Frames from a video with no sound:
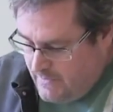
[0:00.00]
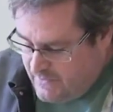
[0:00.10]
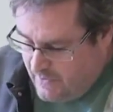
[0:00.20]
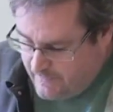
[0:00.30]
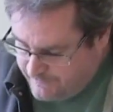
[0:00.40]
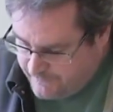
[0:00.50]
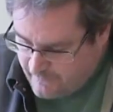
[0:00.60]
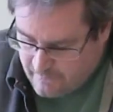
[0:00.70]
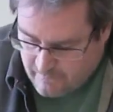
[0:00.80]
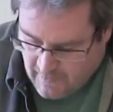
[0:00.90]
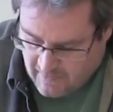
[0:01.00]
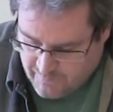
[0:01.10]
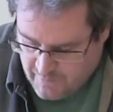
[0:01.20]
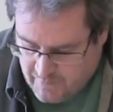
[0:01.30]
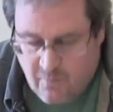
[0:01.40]
So I
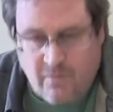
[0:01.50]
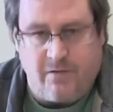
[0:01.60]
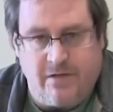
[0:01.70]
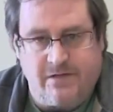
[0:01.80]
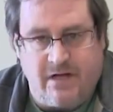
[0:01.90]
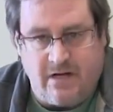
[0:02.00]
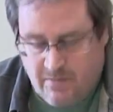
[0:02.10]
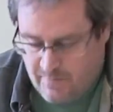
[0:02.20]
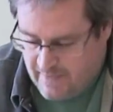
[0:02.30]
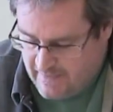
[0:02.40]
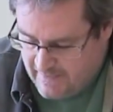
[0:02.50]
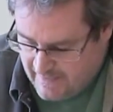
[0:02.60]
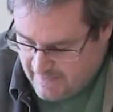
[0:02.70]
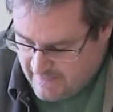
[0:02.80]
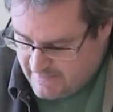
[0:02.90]
put a 1/4 inch dado
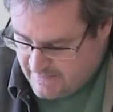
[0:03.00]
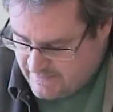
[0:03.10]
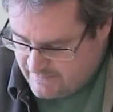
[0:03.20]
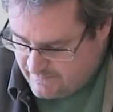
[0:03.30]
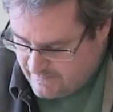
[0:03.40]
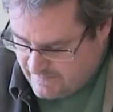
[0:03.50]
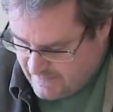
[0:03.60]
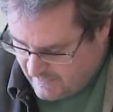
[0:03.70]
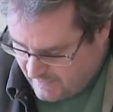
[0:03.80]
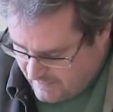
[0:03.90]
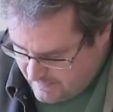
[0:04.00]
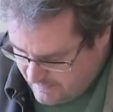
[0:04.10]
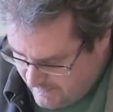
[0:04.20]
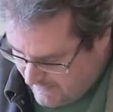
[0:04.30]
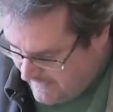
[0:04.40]
blade in the saw,
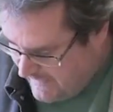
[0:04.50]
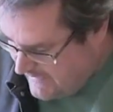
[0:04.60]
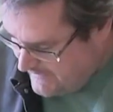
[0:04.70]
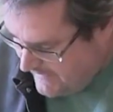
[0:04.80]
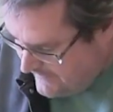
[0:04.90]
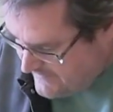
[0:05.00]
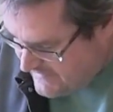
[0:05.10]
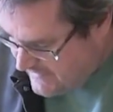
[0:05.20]
and I've